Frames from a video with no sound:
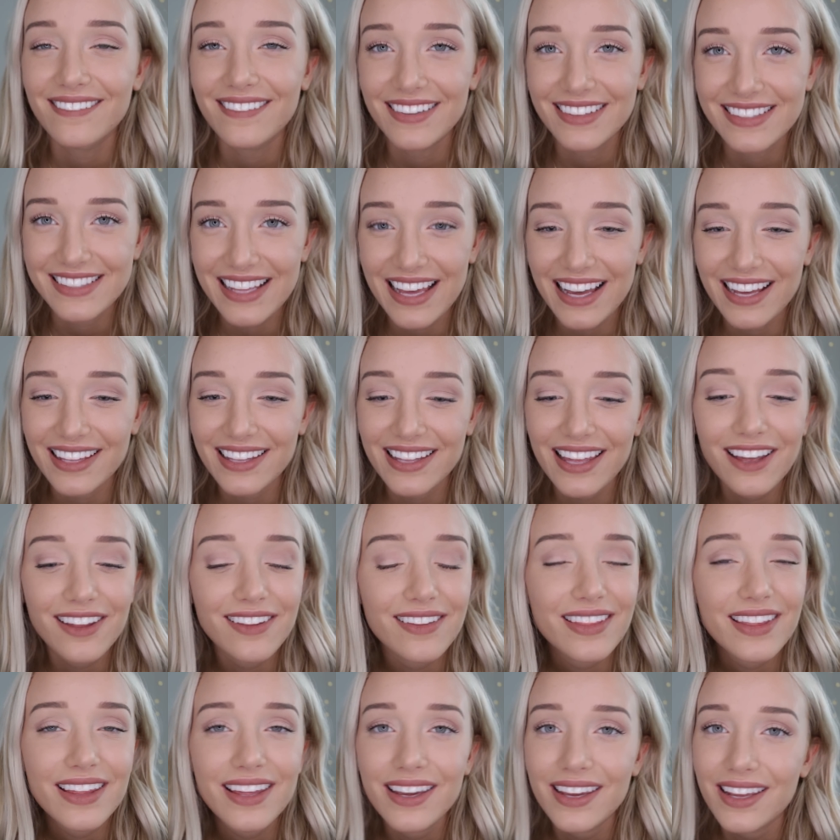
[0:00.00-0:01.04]
Exactly.
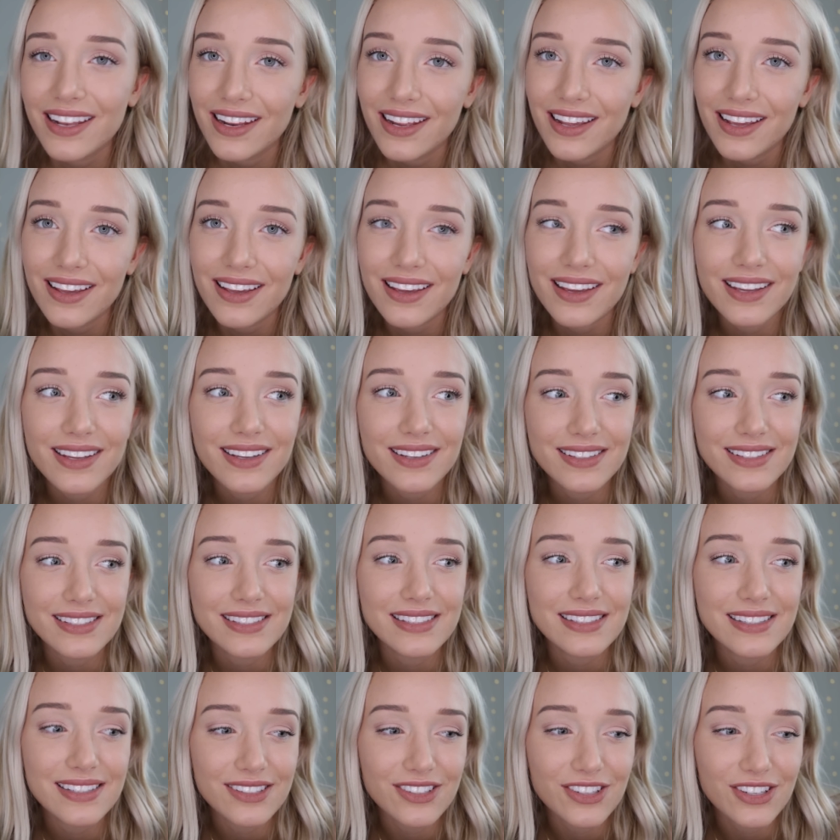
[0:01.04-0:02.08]
Healthy eating
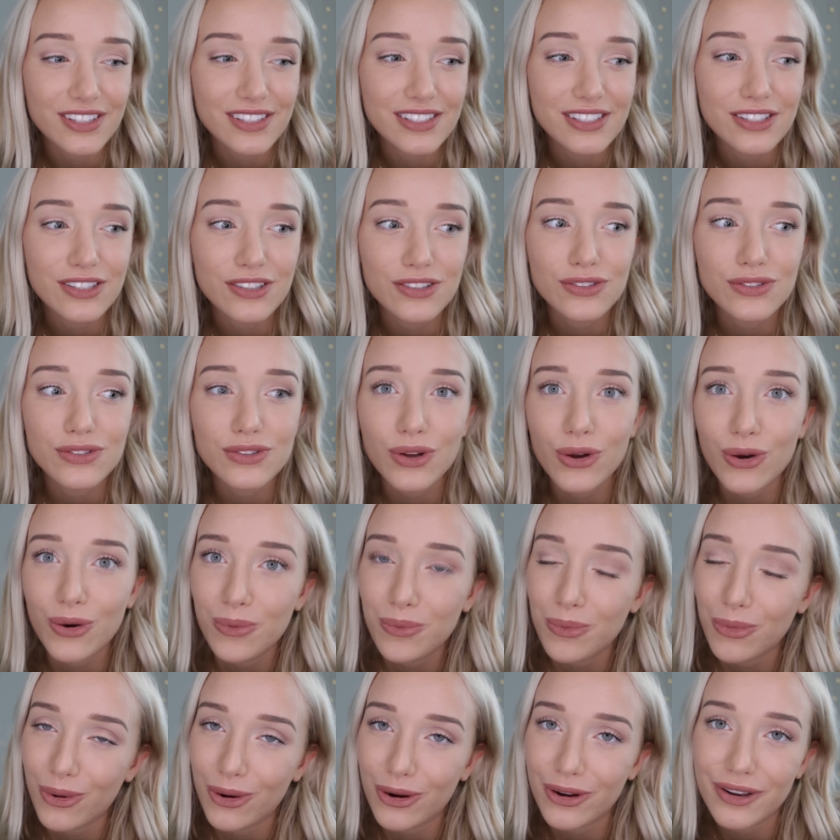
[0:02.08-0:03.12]
is just so
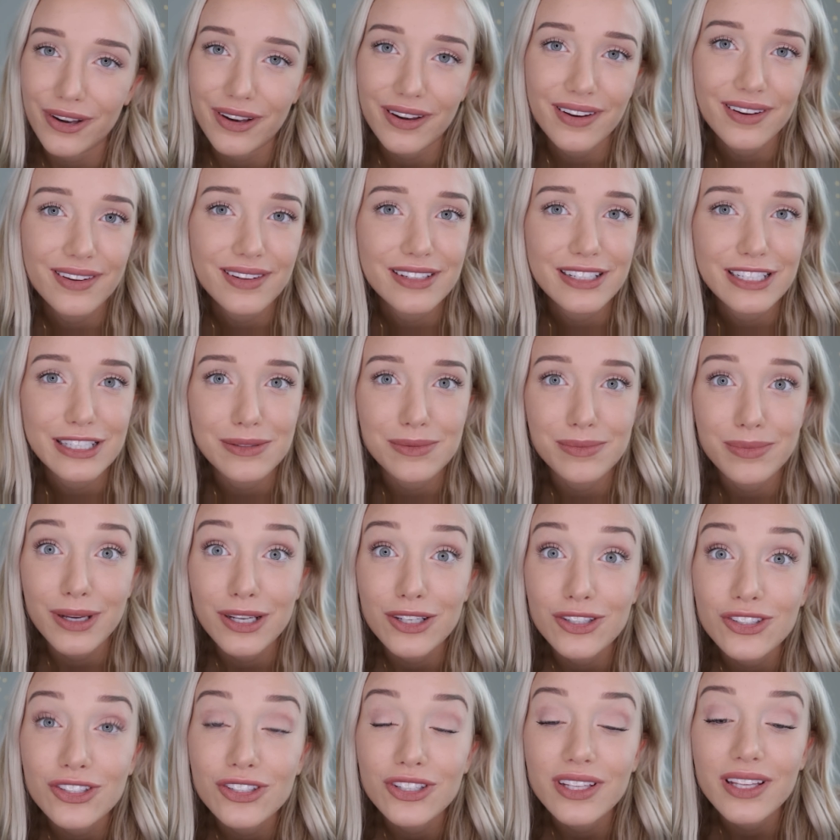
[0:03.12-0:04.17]
important,
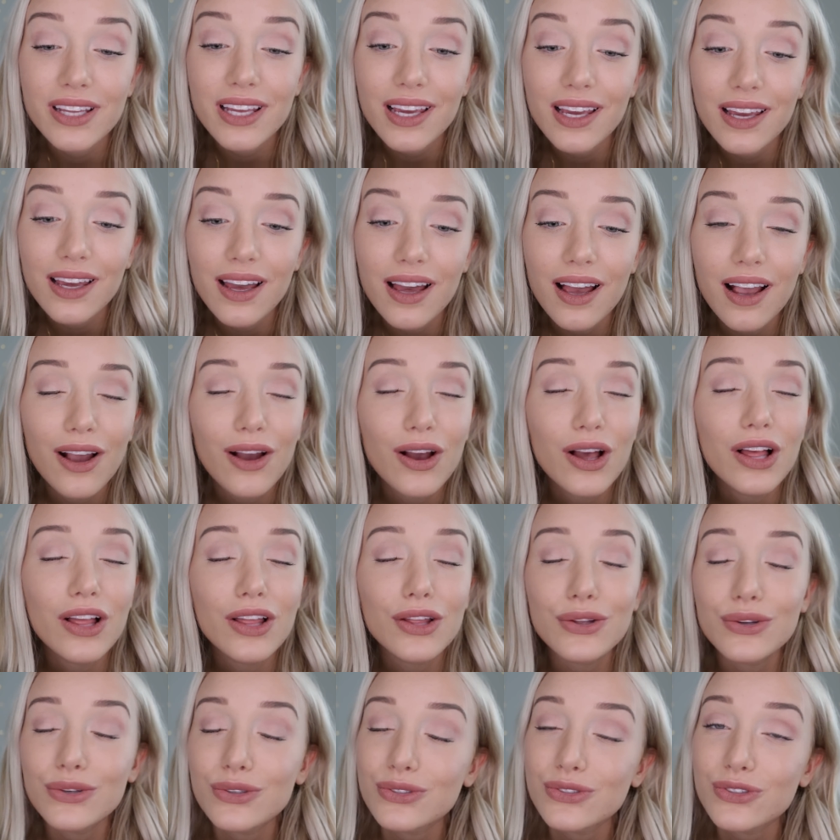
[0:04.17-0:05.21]
especially
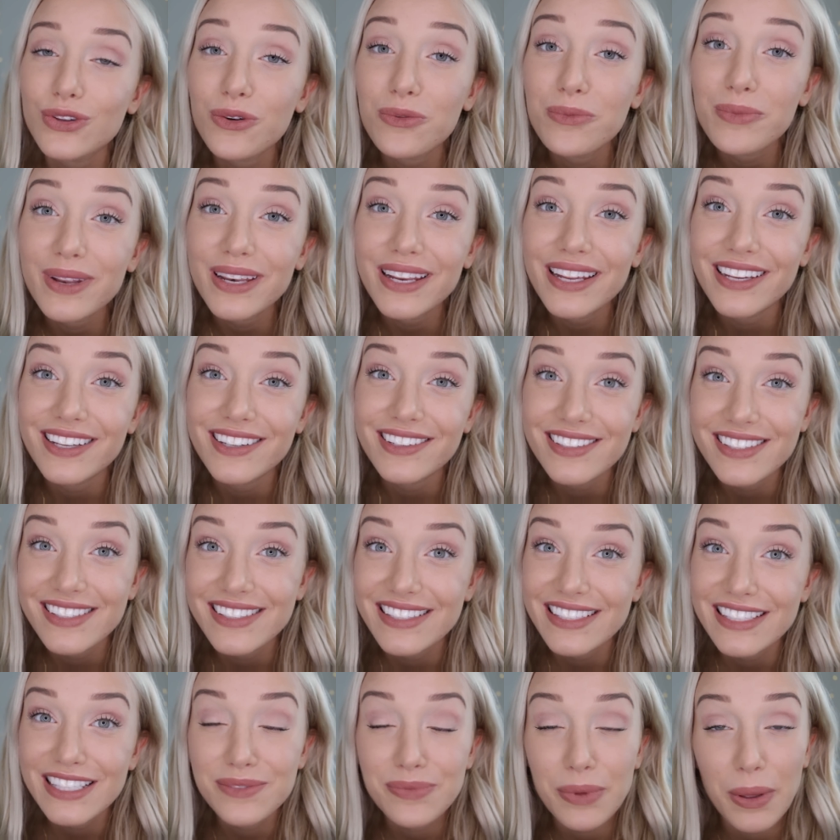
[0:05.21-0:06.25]
so many
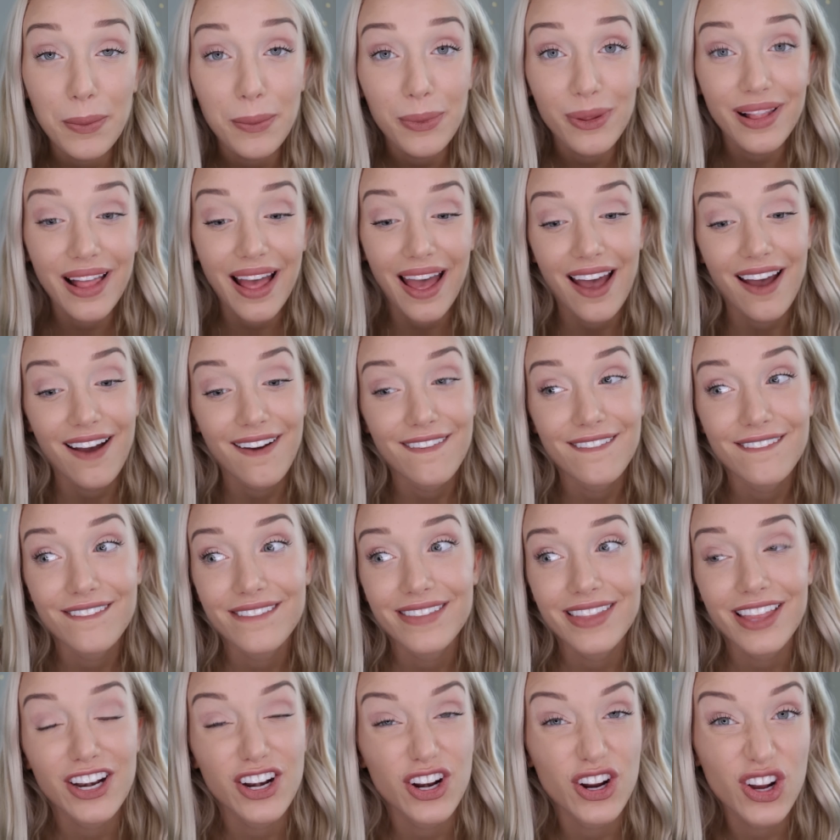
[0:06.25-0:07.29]
illnesses people have
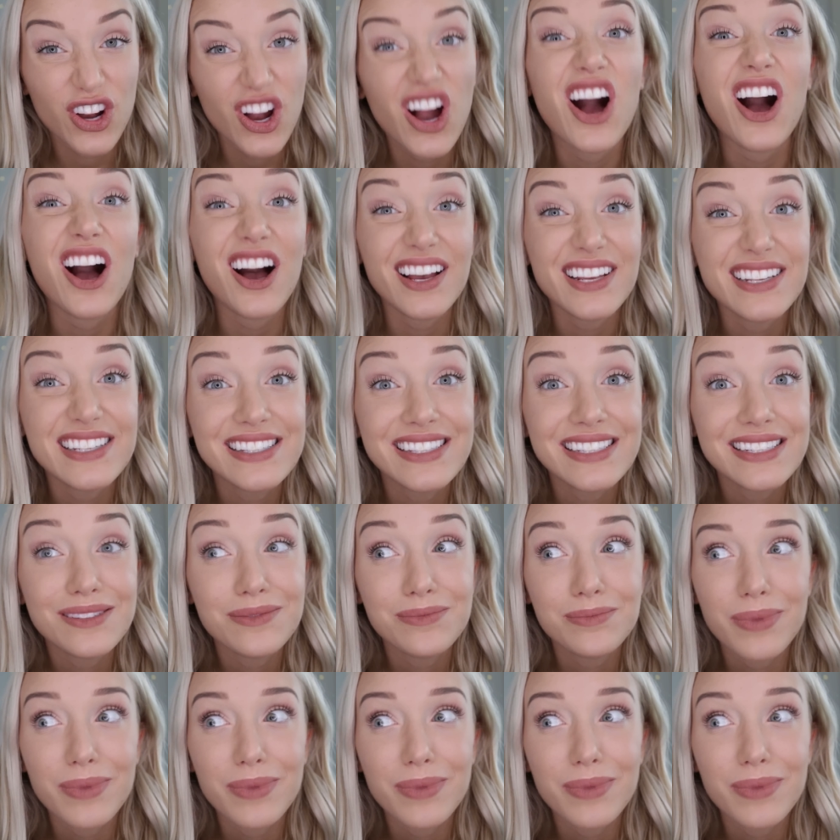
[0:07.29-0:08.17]
that are caused